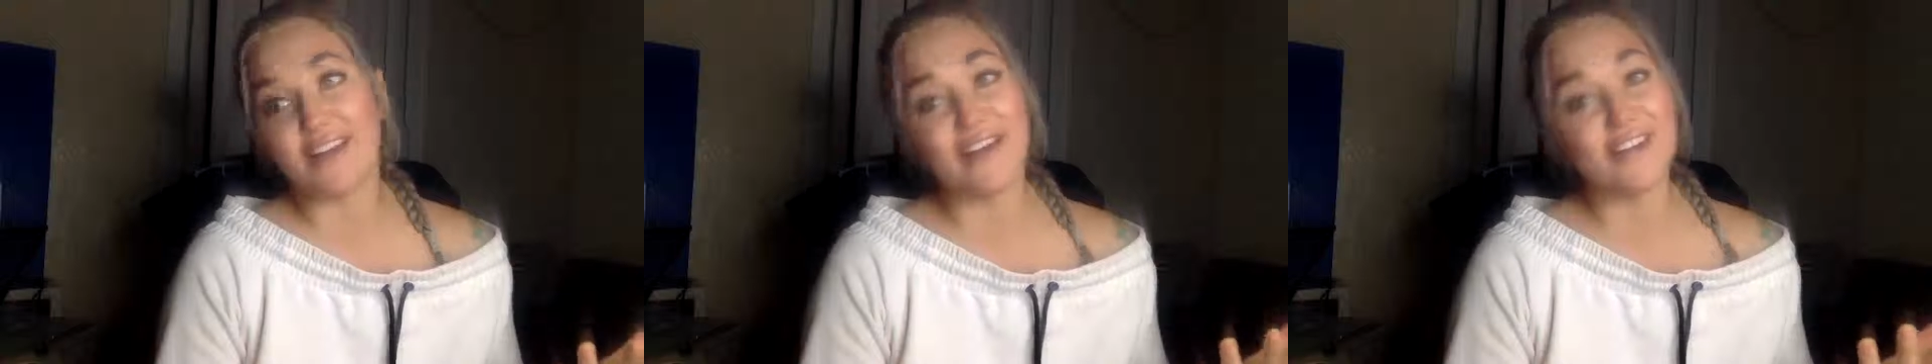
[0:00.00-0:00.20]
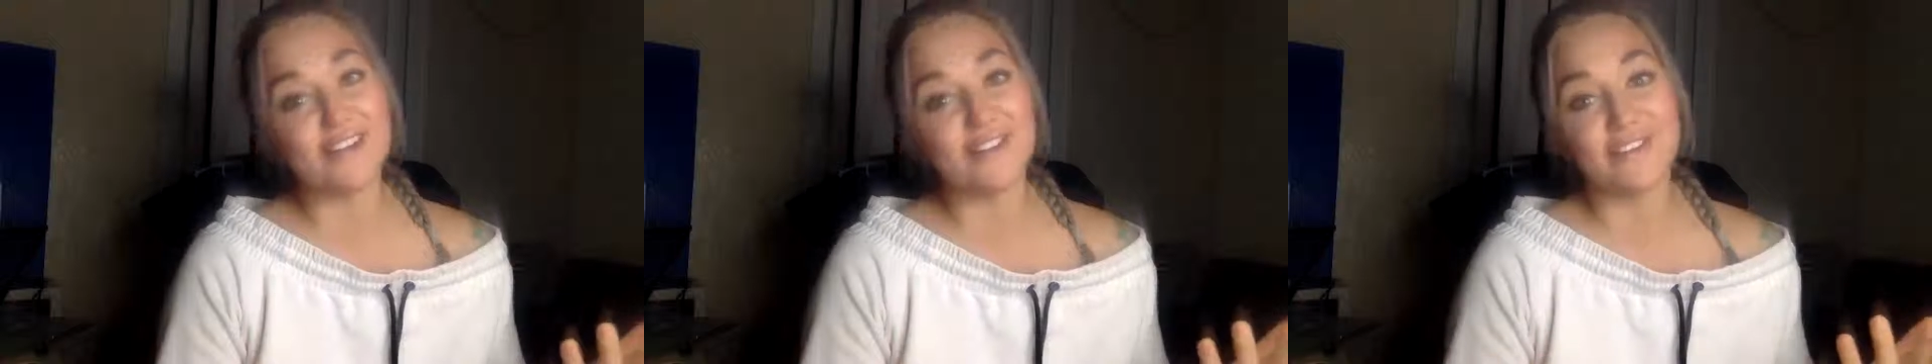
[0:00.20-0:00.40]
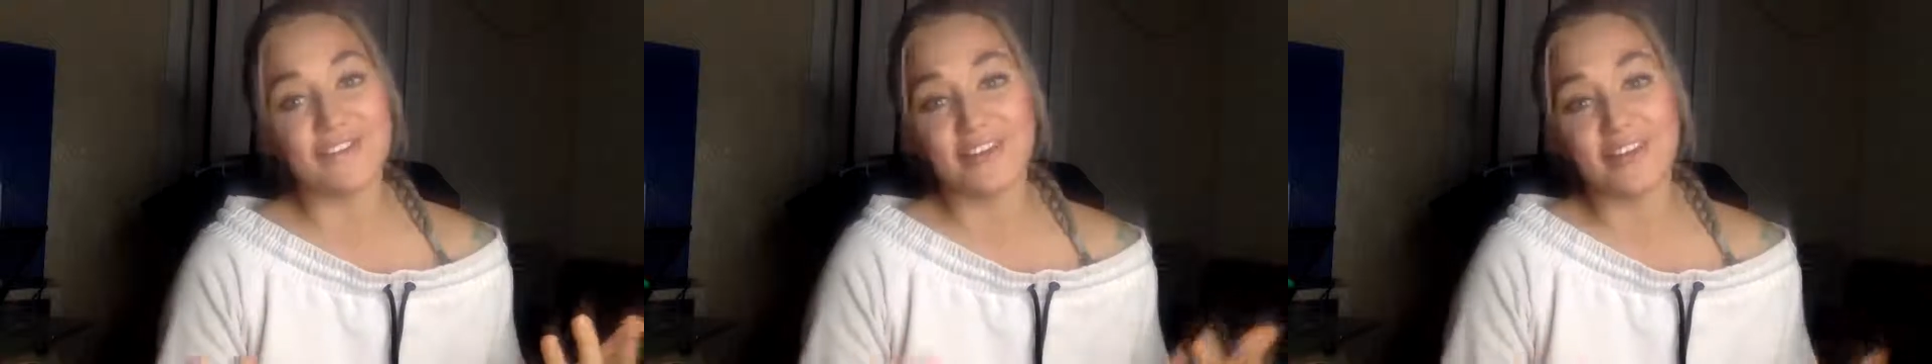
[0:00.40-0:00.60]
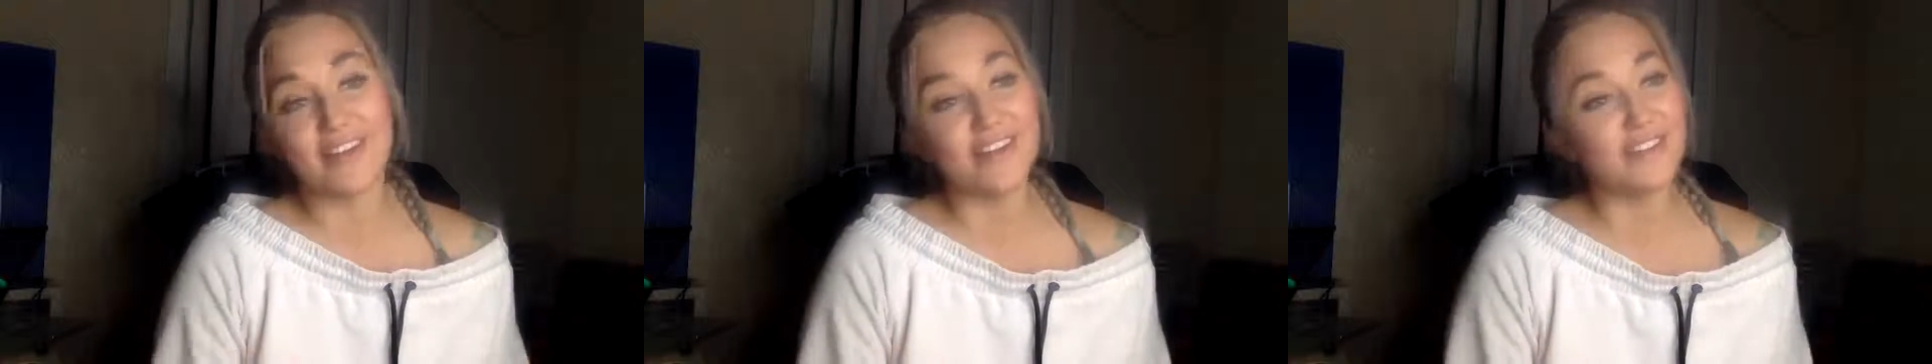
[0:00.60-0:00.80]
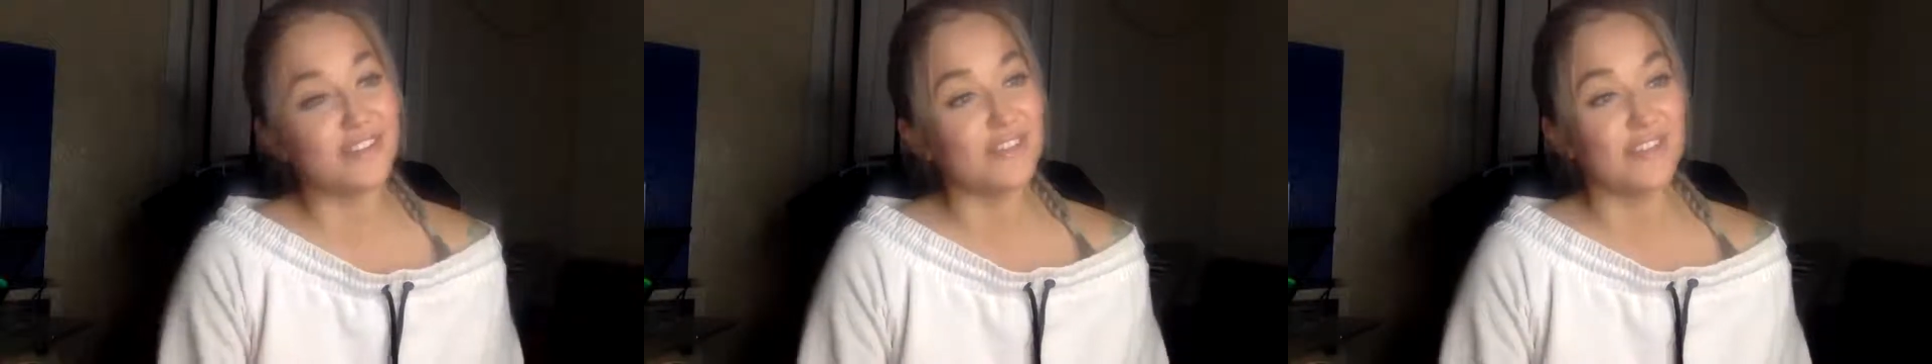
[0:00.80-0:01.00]
I
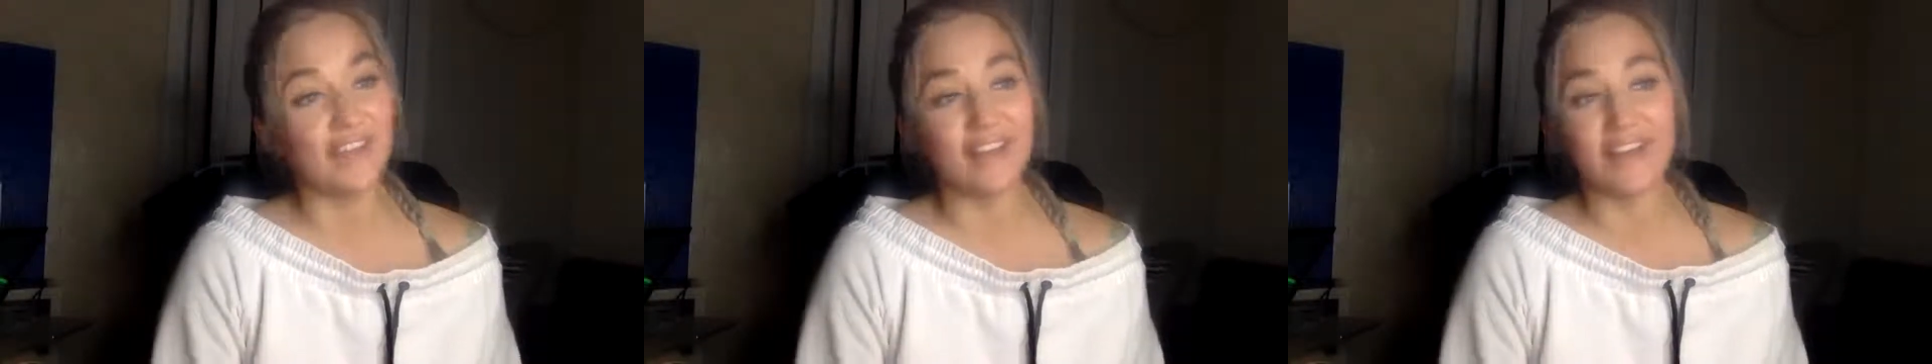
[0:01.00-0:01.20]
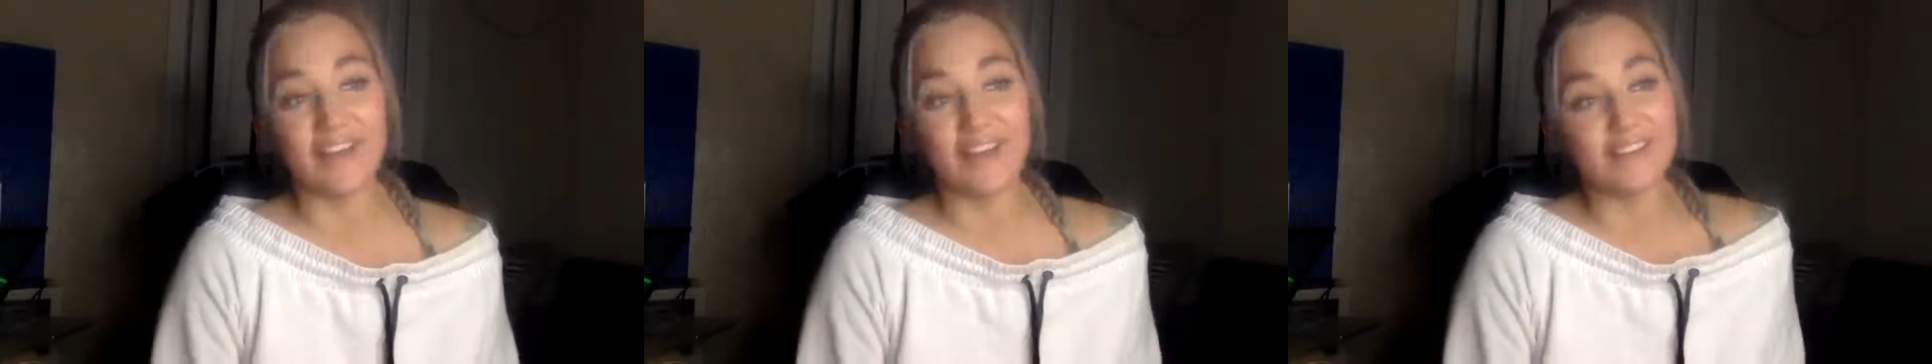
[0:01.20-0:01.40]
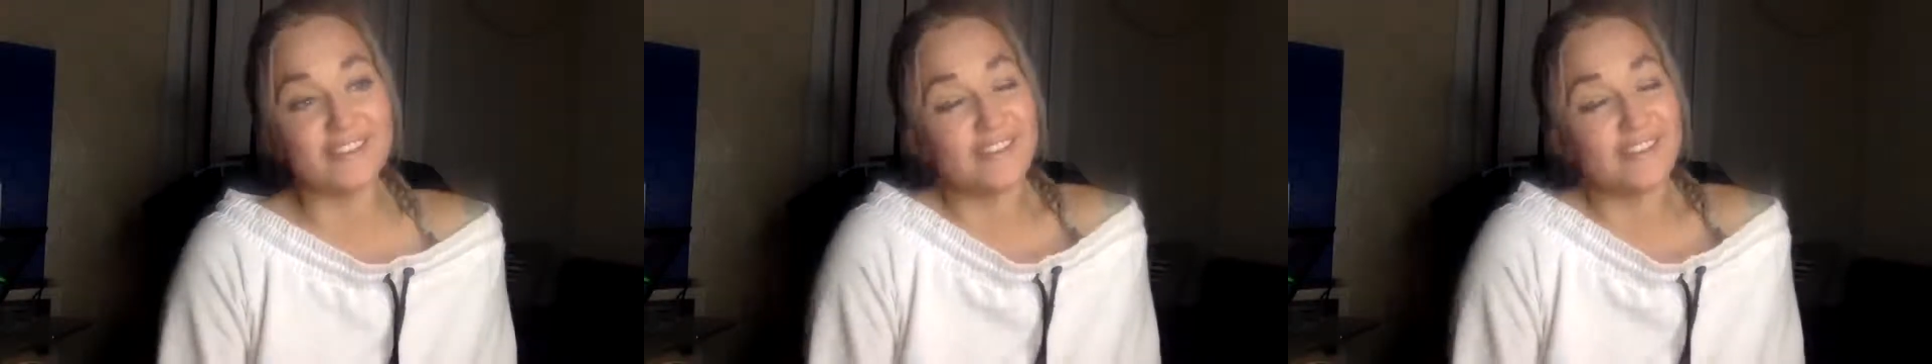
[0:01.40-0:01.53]
I I